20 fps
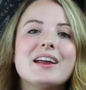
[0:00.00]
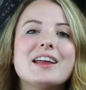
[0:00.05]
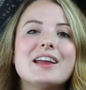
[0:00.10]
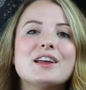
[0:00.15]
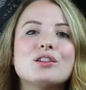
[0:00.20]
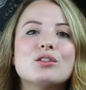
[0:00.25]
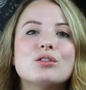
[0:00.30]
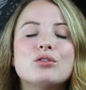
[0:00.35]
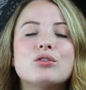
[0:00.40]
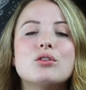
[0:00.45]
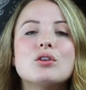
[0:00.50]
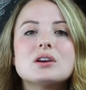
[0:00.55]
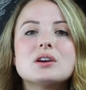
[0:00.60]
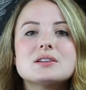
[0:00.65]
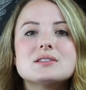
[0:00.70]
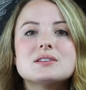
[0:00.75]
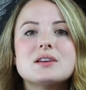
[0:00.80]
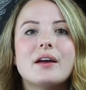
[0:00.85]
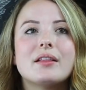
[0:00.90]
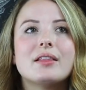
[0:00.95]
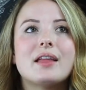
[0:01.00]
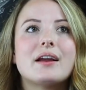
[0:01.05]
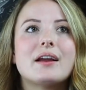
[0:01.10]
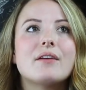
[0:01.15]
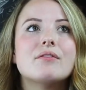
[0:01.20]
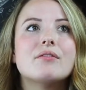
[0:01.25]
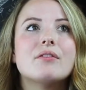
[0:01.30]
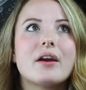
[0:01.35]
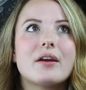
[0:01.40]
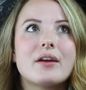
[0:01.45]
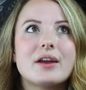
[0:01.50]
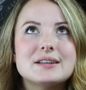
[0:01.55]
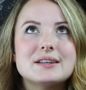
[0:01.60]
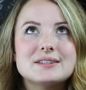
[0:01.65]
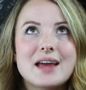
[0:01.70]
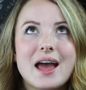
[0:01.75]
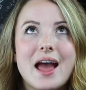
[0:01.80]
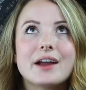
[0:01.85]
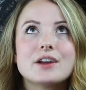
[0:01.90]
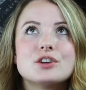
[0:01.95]
it looks like a very
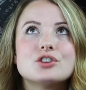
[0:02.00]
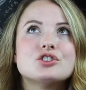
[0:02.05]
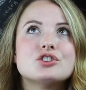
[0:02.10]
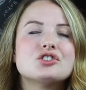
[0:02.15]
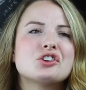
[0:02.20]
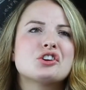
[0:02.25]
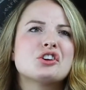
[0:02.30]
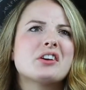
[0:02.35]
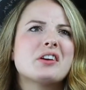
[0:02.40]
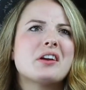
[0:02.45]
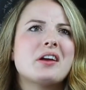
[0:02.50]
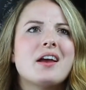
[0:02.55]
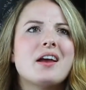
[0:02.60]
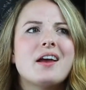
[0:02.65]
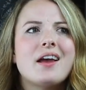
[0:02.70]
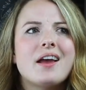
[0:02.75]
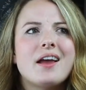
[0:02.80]
textured